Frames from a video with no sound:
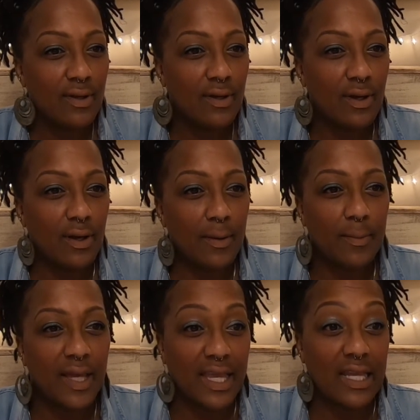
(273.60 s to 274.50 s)

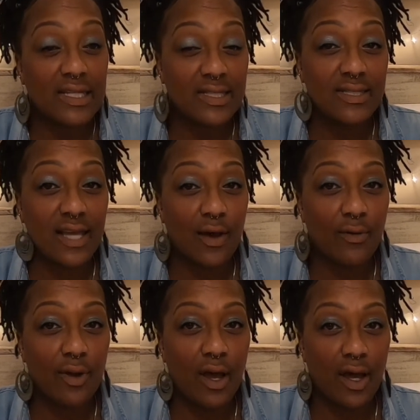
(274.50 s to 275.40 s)
and get a discount
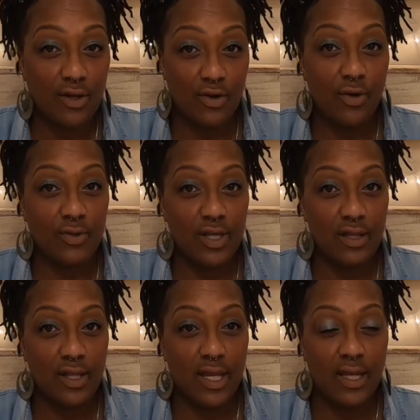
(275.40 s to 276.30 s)
on your hotel
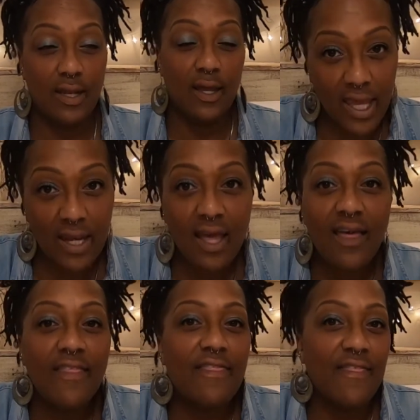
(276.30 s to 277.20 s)
night.
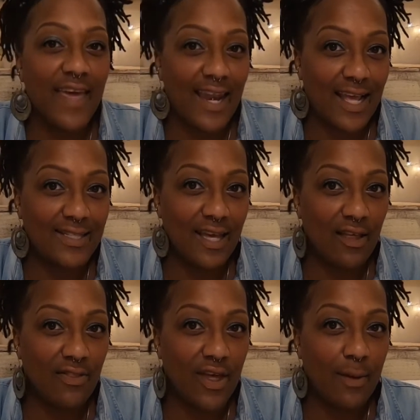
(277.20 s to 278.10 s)
Then I tell
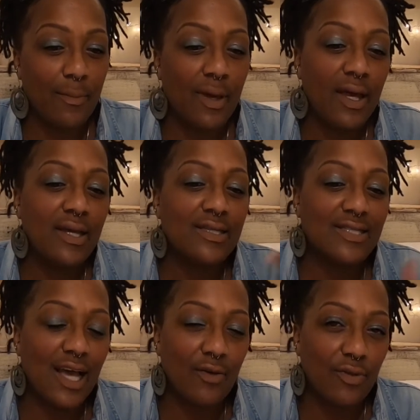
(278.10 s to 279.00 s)
them,
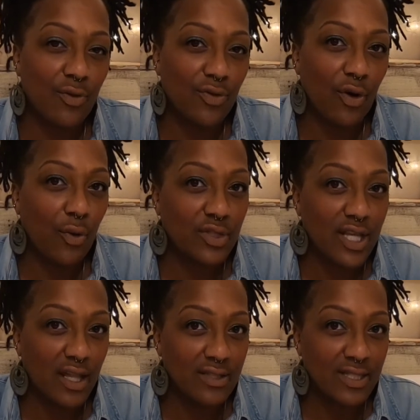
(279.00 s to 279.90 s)
download the
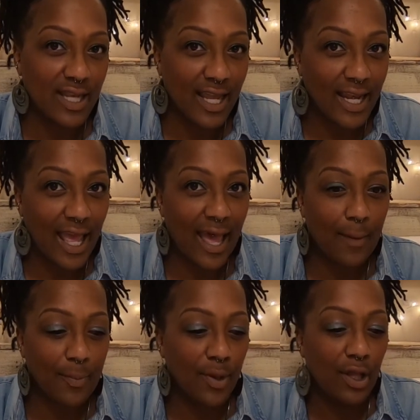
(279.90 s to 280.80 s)
HotelTonight
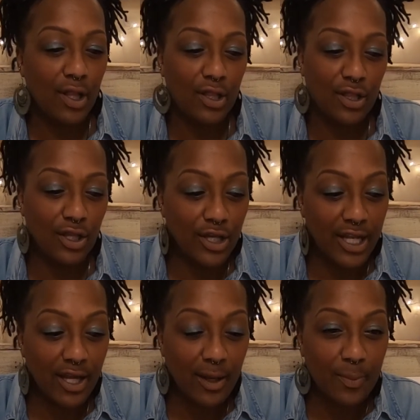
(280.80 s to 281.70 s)
app, look it
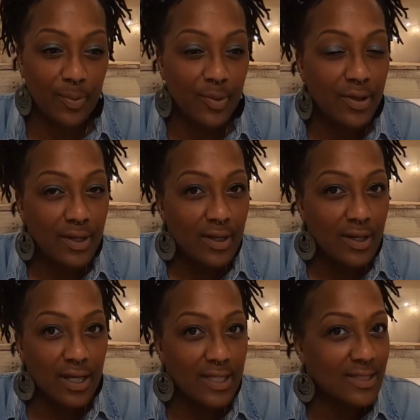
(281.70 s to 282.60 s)
up.
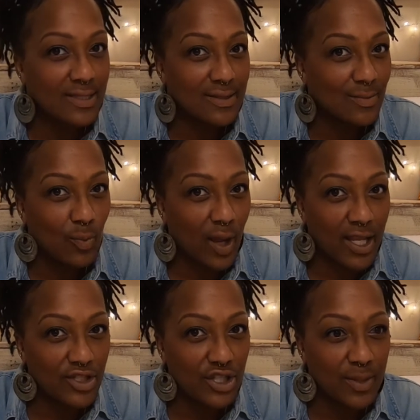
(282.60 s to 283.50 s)
It's way
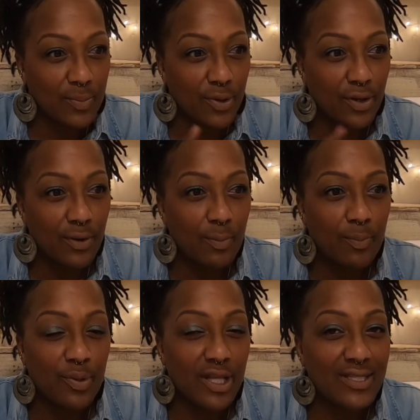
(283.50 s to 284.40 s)
cheaper.
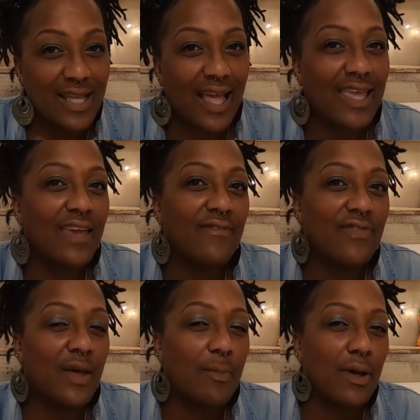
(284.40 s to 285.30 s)
Plus I give
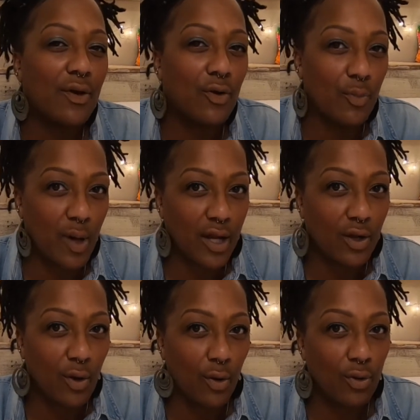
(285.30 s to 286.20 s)
them a coupon
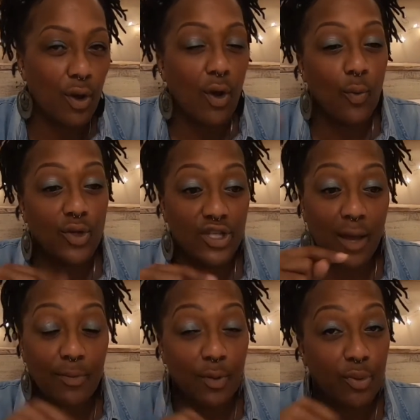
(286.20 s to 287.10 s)
code, which I'm
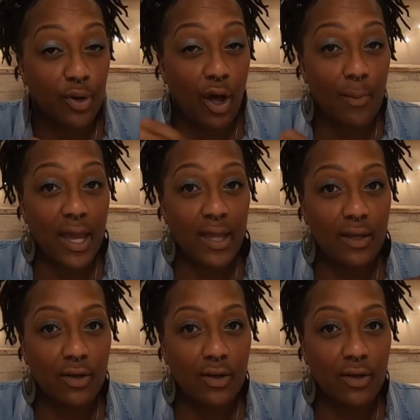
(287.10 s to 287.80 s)
going to put all my